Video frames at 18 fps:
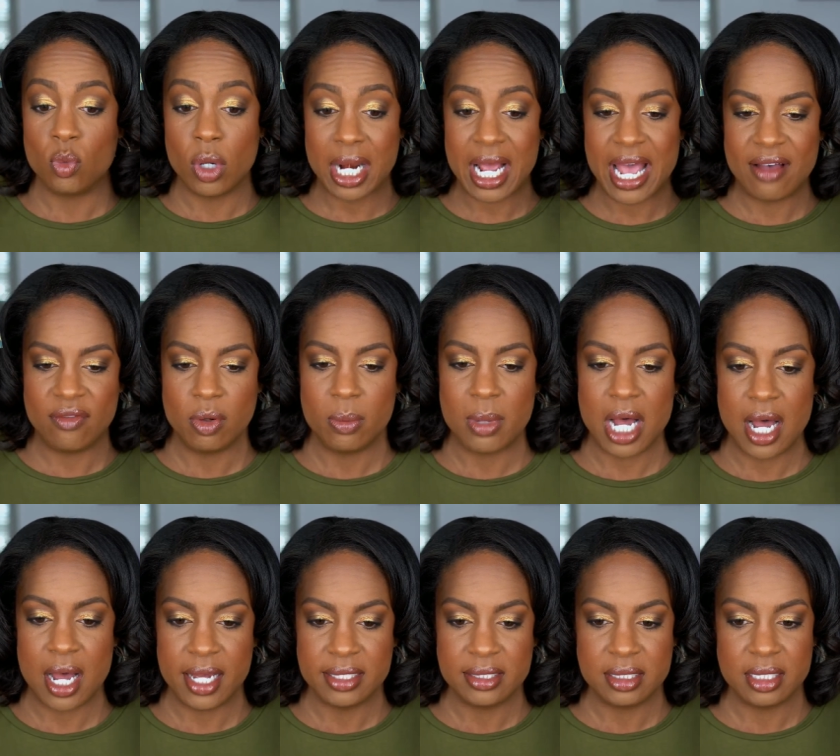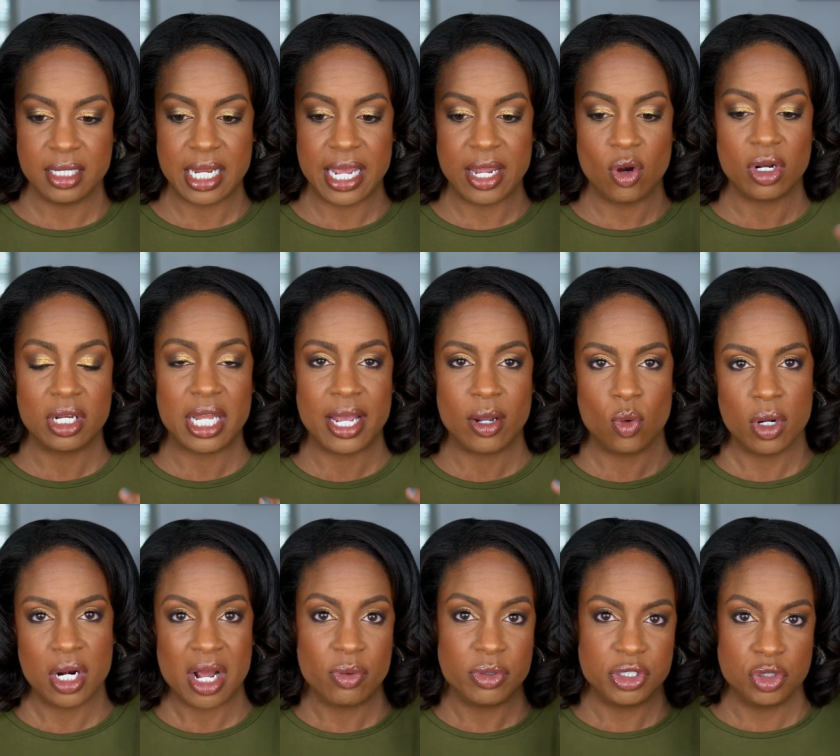What I have on my eyes today, or like
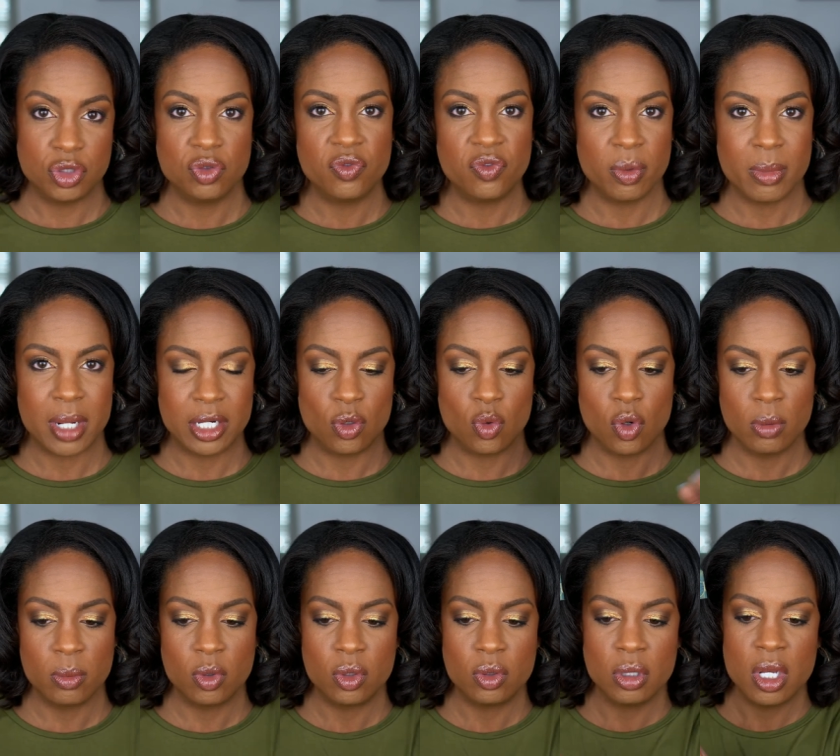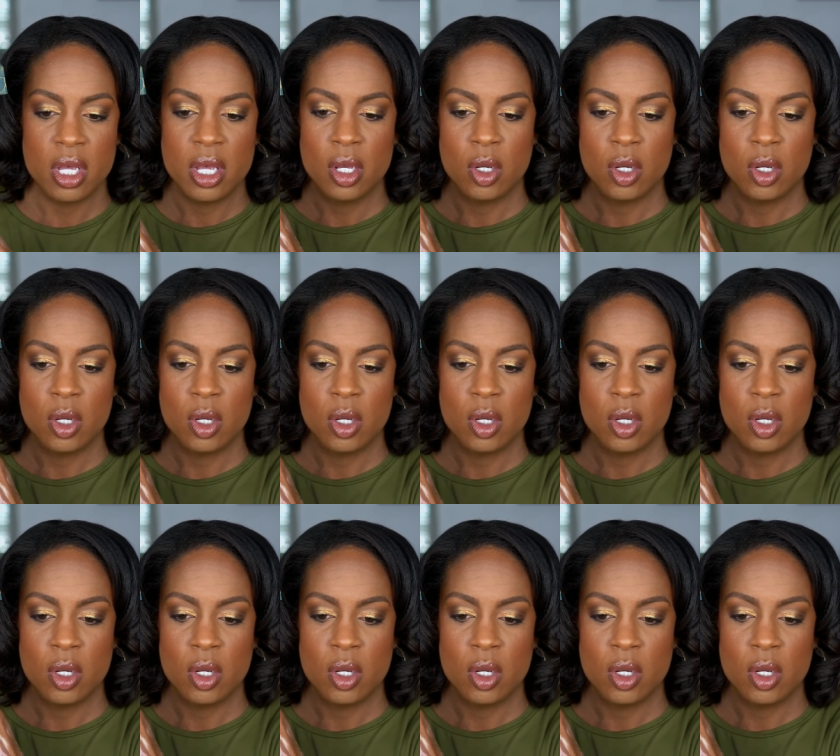what I would do for my normal,